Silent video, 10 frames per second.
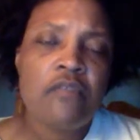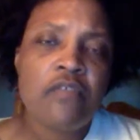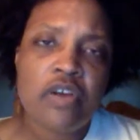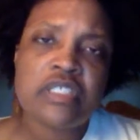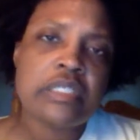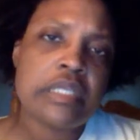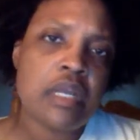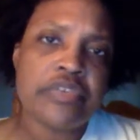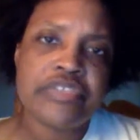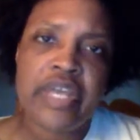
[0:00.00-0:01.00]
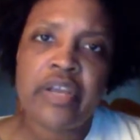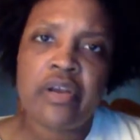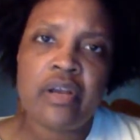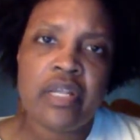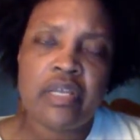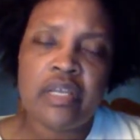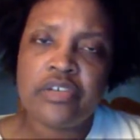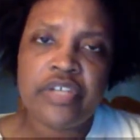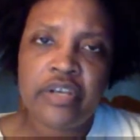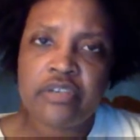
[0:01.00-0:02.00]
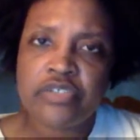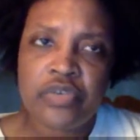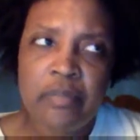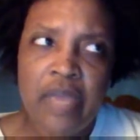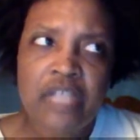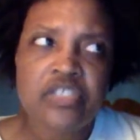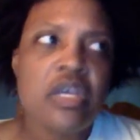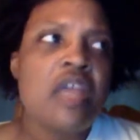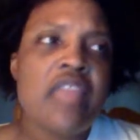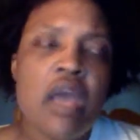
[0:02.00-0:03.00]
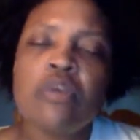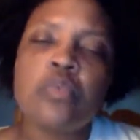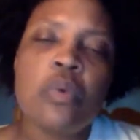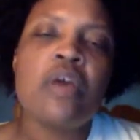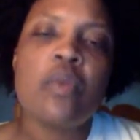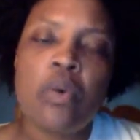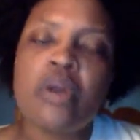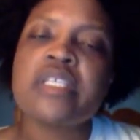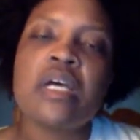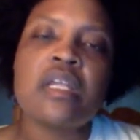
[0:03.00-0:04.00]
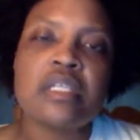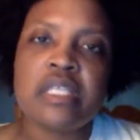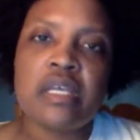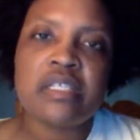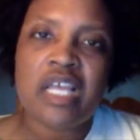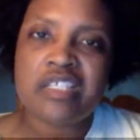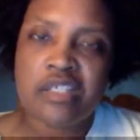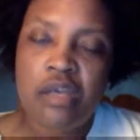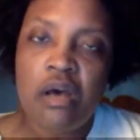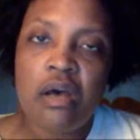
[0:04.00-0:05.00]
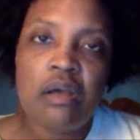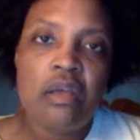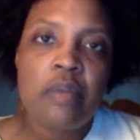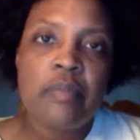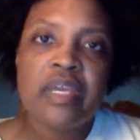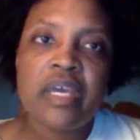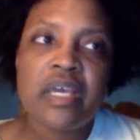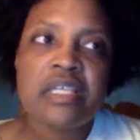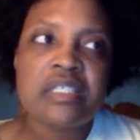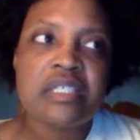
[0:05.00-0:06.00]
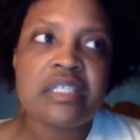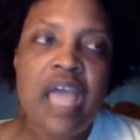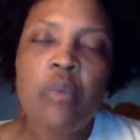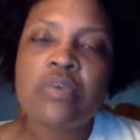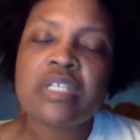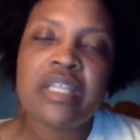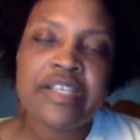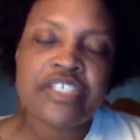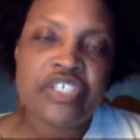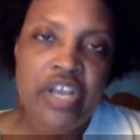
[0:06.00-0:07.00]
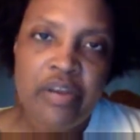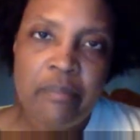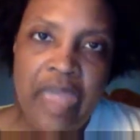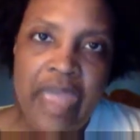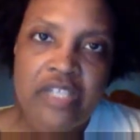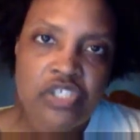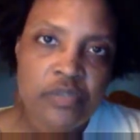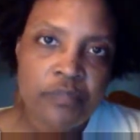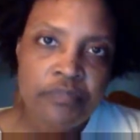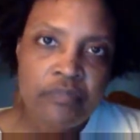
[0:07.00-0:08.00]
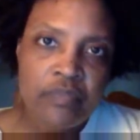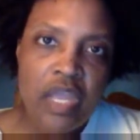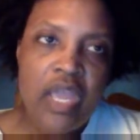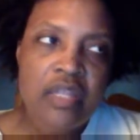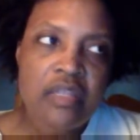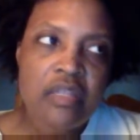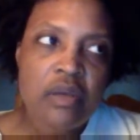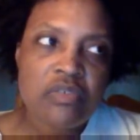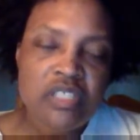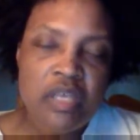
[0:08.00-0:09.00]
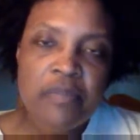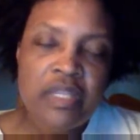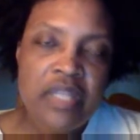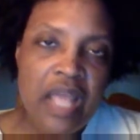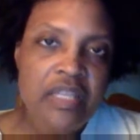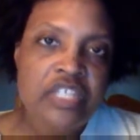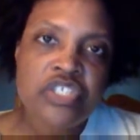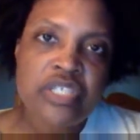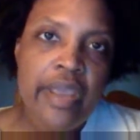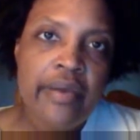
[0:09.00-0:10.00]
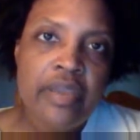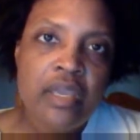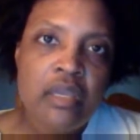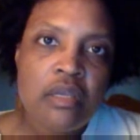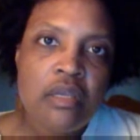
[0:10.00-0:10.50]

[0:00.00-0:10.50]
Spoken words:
versus The Undertaker in the Undertaker Street match. That was one of the worst Hell in a Cells I saw because that was a legendary match. And something that legendary,